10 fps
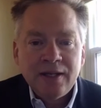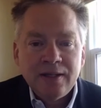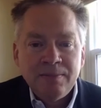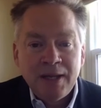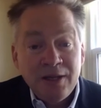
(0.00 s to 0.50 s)

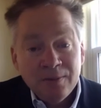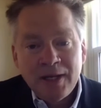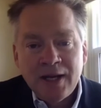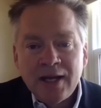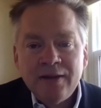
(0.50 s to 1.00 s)
may or
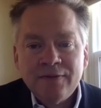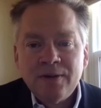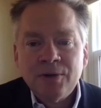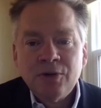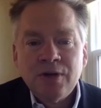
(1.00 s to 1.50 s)
may not have
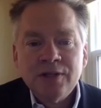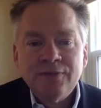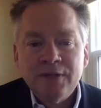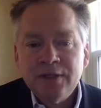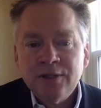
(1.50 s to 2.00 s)
come across
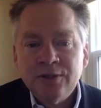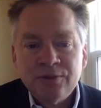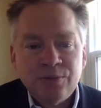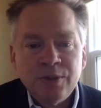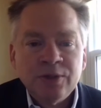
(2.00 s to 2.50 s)
via your
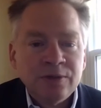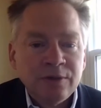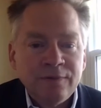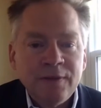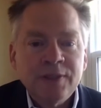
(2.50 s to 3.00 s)
Twitter
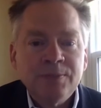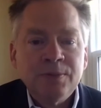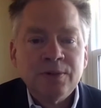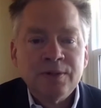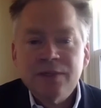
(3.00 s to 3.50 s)
or
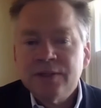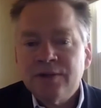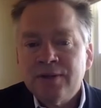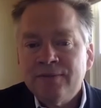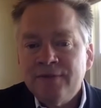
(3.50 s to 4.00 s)
Facebook or
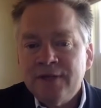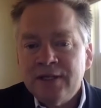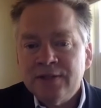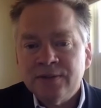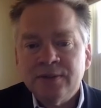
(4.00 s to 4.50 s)
Instagram
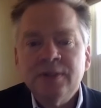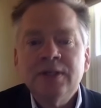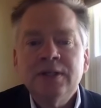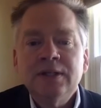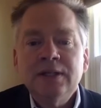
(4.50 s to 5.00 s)
feeds or
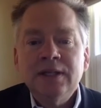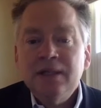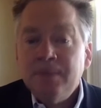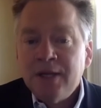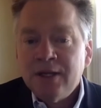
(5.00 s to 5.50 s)

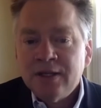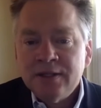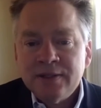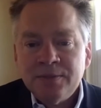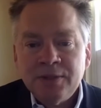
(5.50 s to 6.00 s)
email,
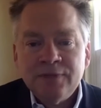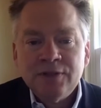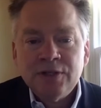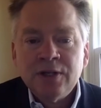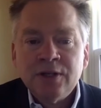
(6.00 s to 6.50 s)
someone have
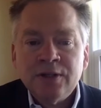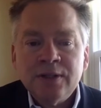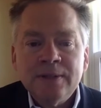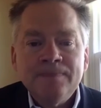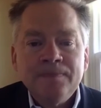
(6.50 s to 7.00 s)
shared.
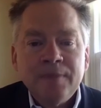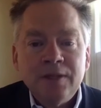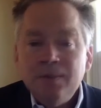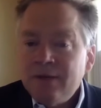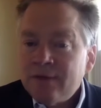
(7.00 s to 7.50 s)
You
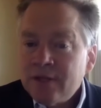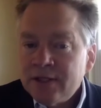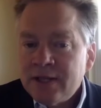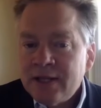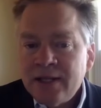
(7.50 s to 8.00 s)
may have clicked
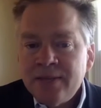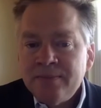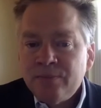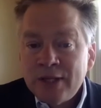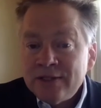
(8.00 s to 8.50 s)
on them,
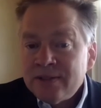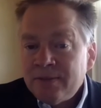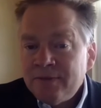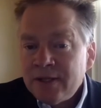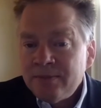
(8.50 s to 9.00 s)
read some of
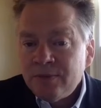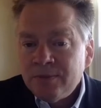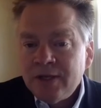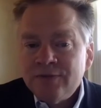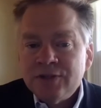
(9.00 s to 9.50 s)
them, or
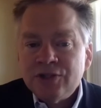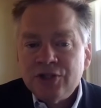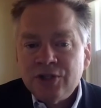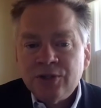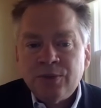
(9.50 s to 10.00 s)
may have just
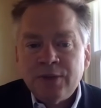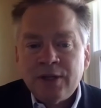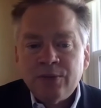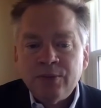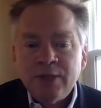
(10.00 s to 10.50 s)
shared
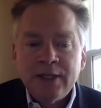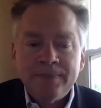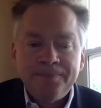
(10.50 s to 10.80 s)
without reading.